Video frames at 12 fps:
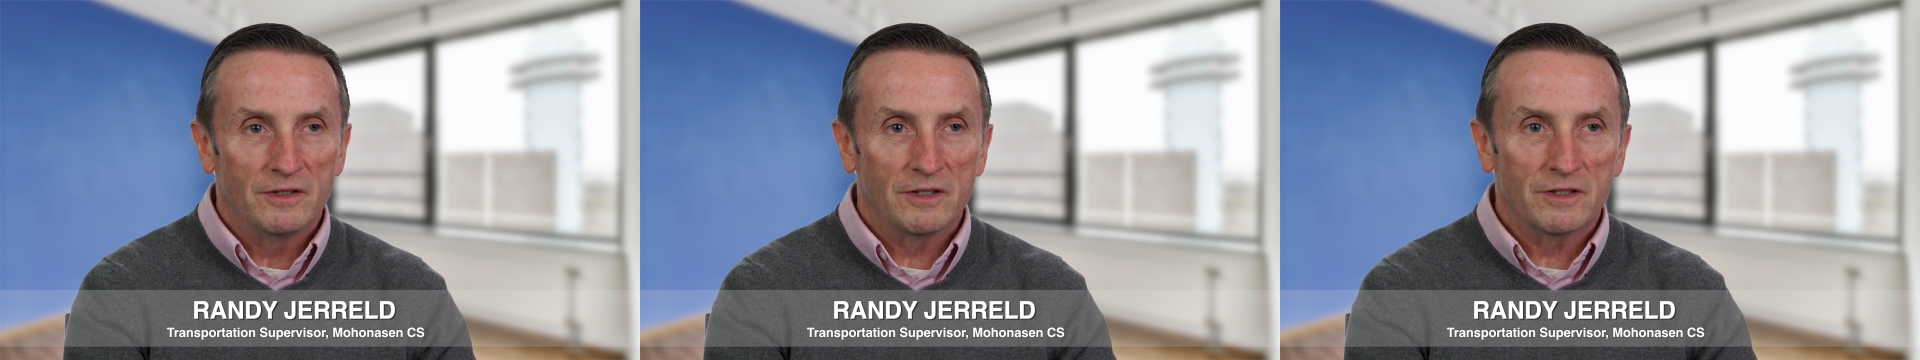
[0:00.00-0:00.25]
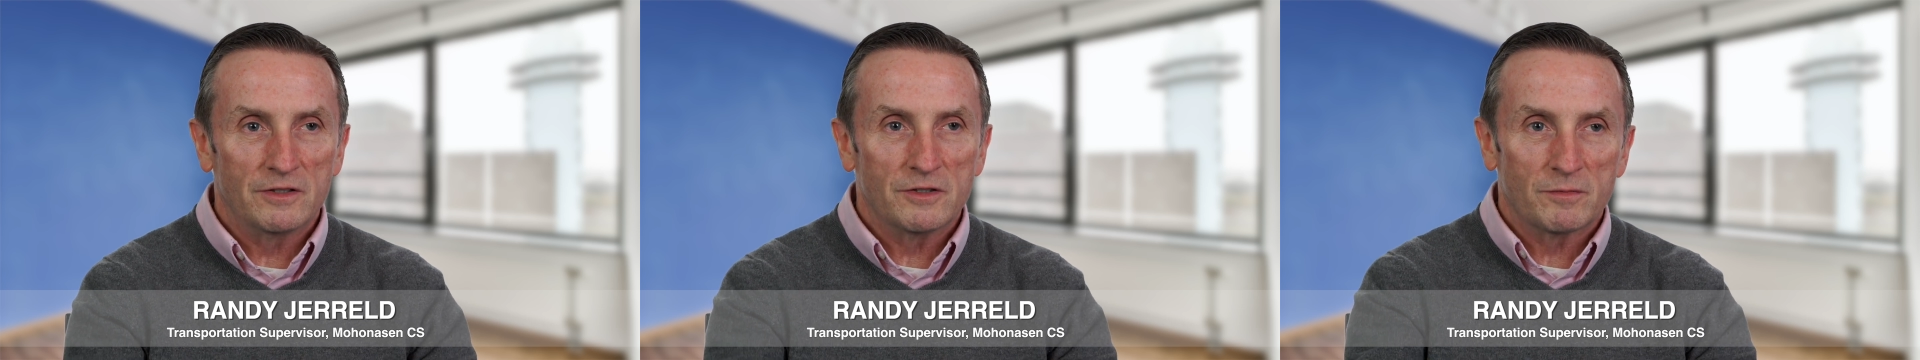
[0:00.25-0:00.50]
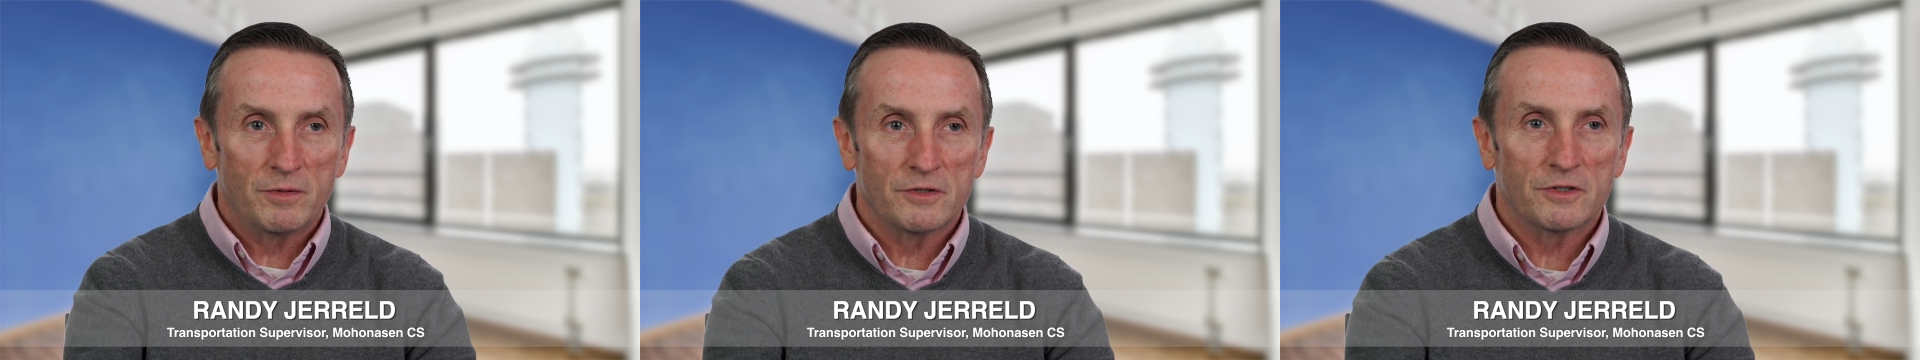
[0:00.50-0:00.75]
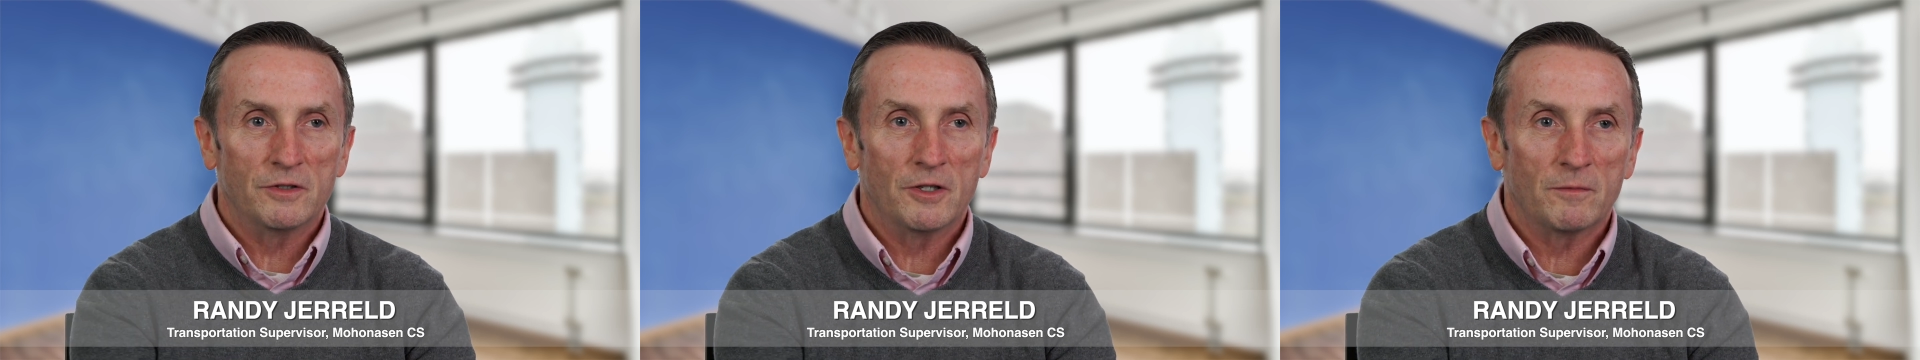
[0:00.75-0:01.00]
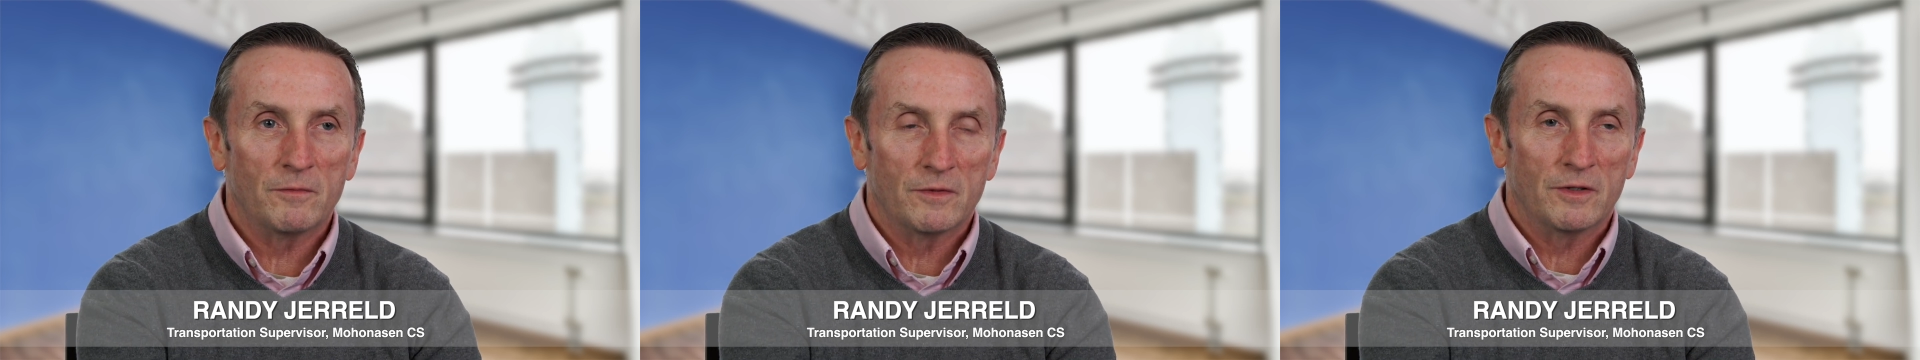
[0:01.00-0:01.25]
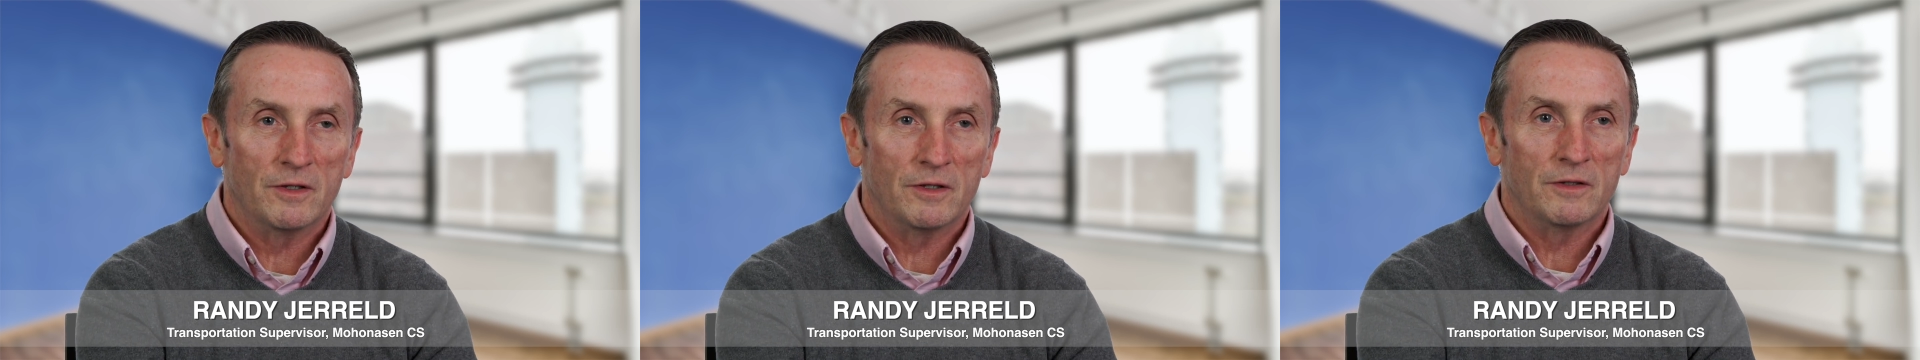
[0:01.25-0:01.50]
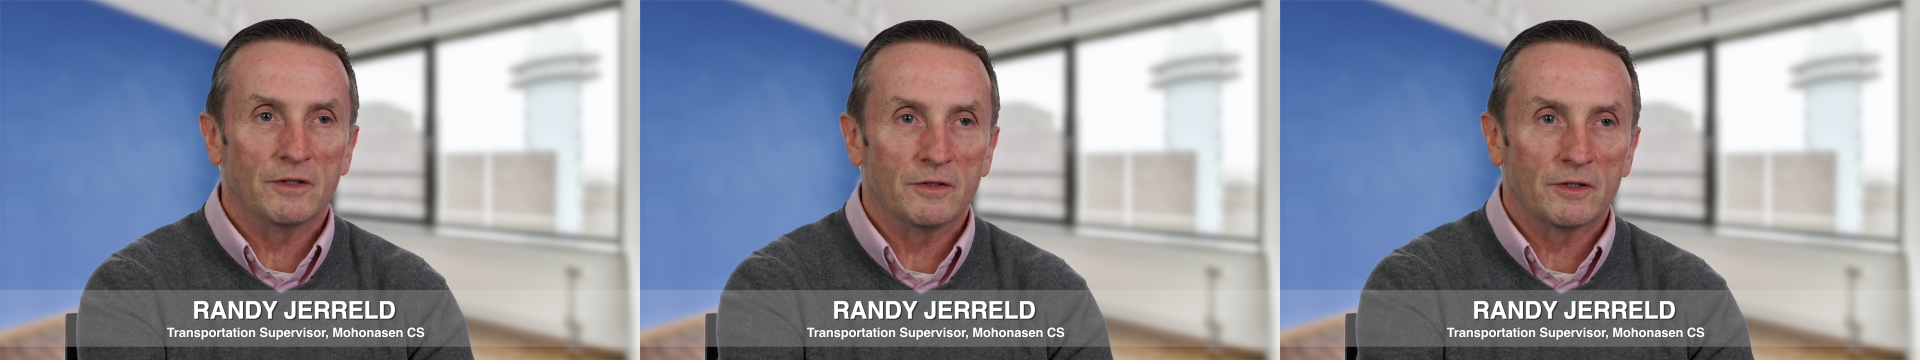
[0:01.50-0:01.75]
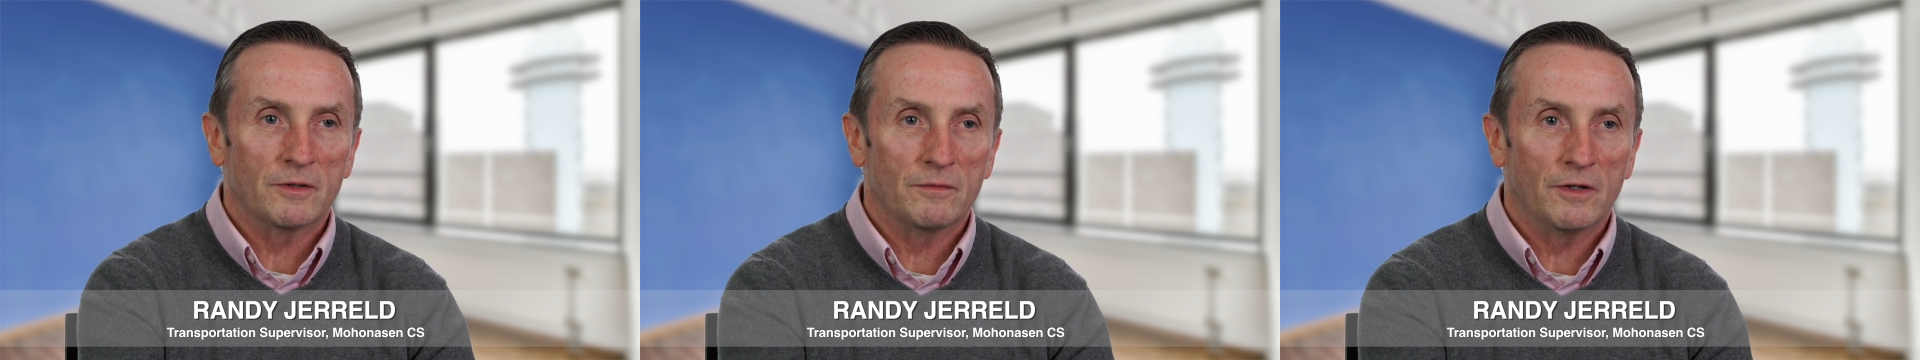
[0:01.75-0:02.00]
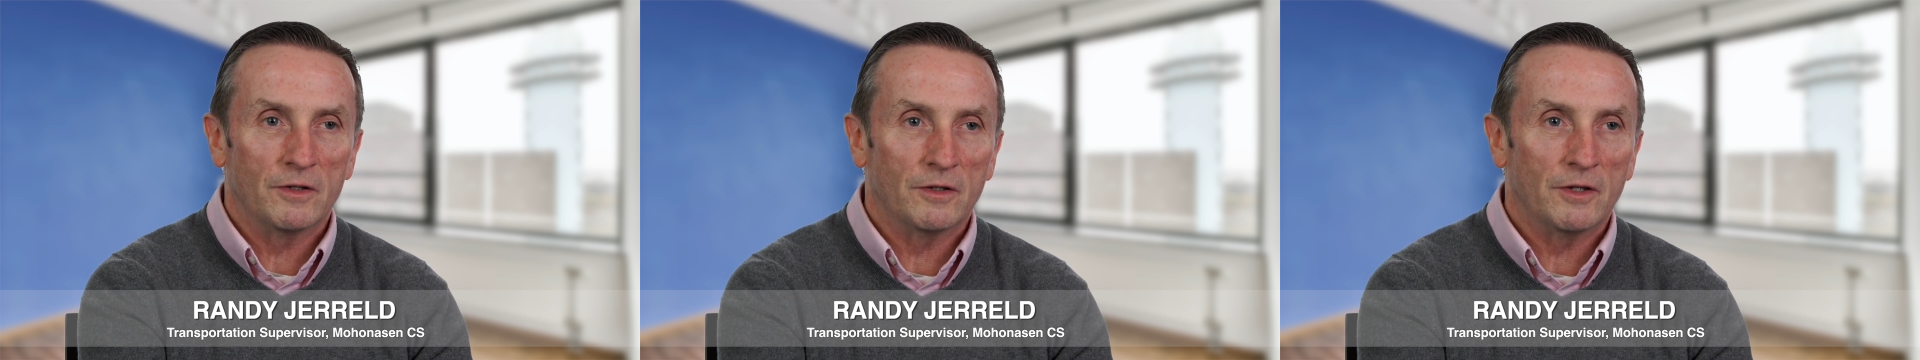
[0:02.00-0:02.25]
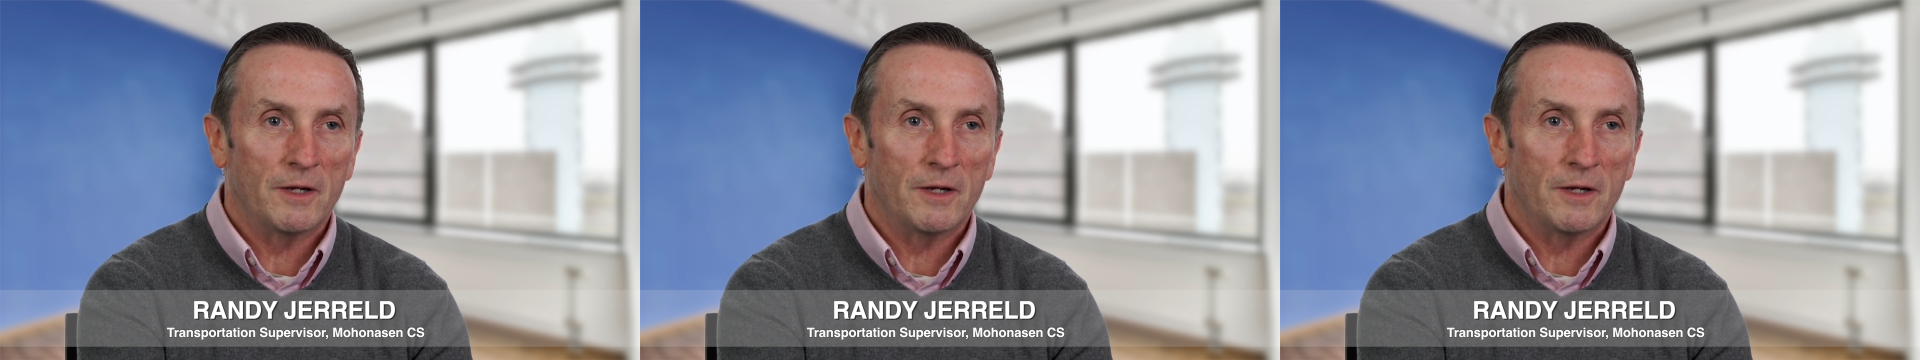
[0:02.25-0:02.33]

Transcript: they can just punch it up on the